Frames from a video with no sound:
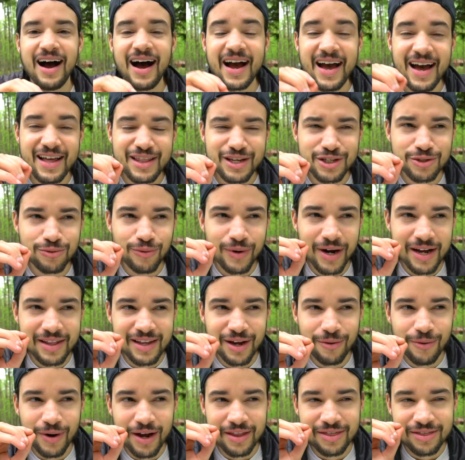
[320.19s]
I had this one
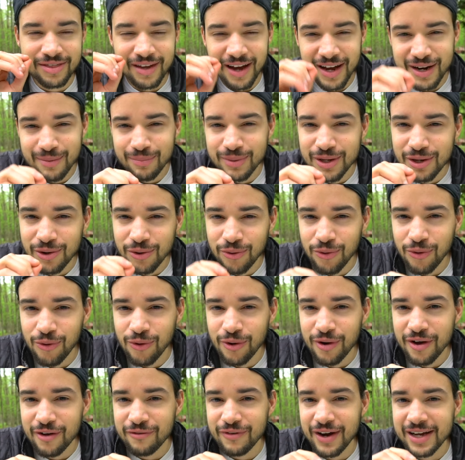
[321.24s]
idea where I thought it'd be
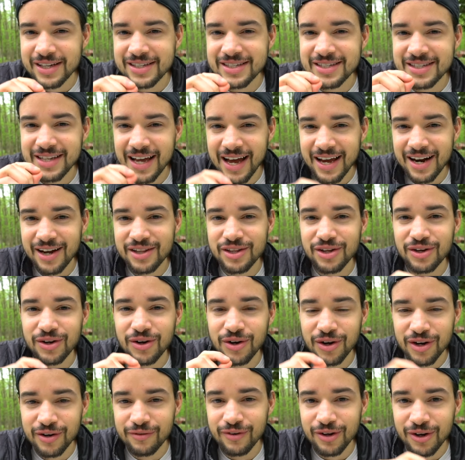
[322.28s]
cool if I sat on the
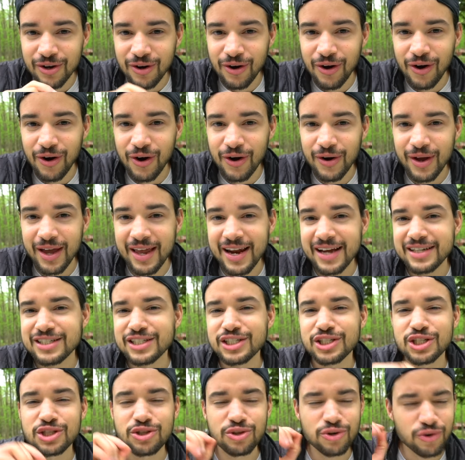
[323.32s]
hood of a car and I
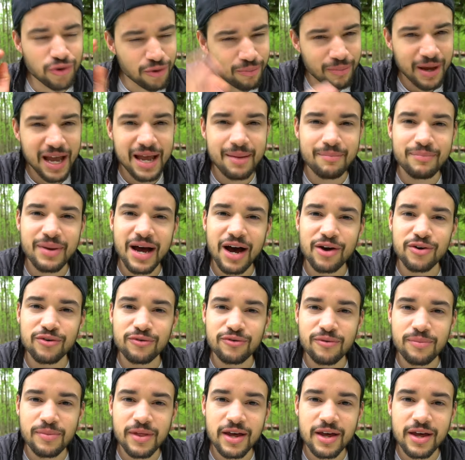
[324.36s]
just threw paint powder from